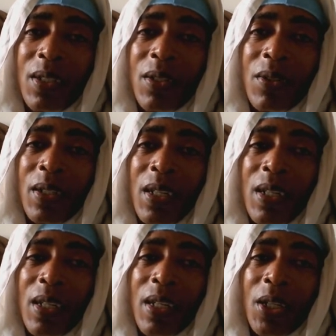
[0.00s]

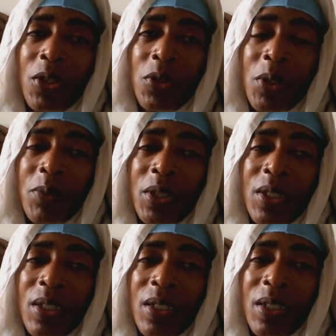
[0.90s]
okay do your
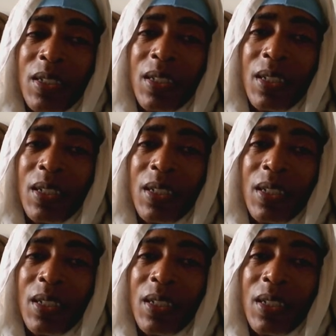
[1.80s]
research